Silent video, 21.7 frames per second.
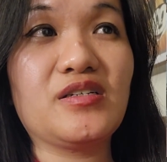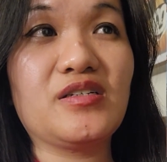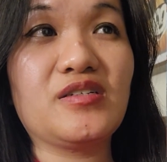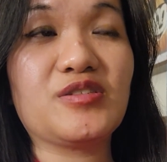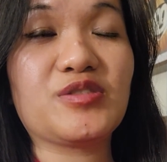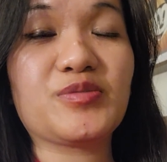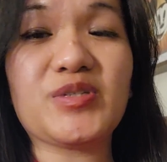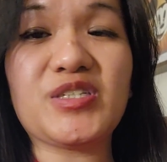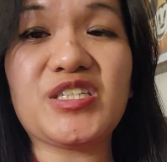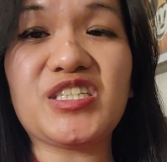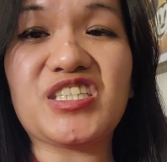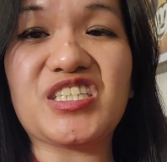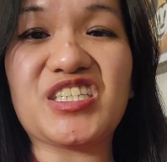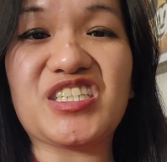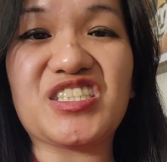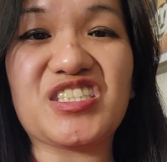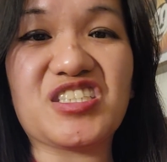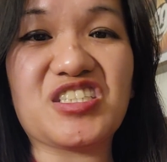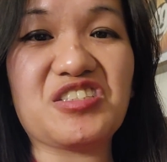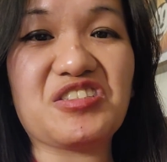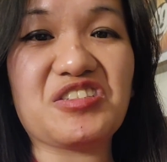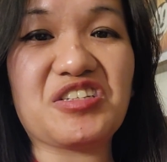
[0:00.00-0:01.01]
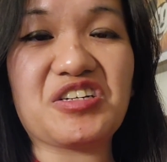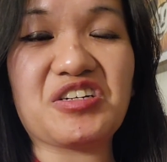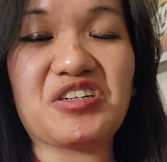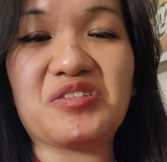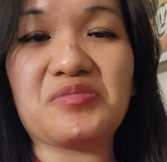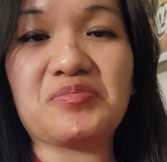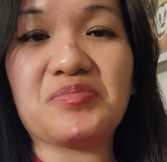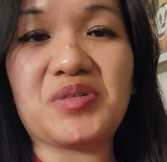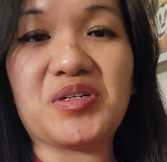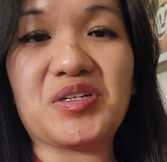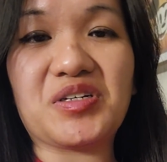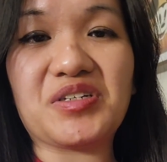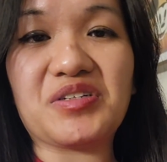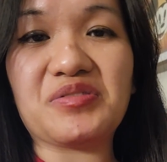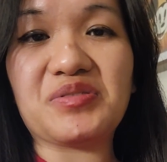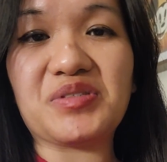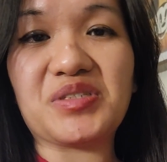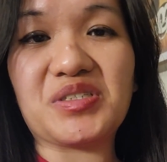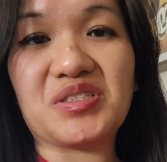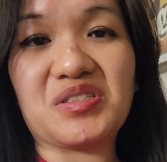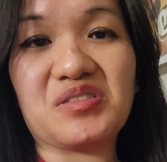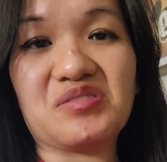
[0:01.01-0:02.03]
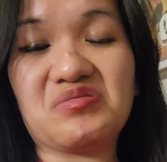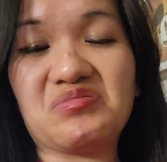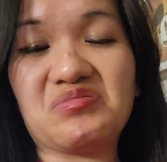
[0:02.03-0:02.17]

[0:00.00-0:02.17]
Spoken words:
it's pretty tasty, like on par with,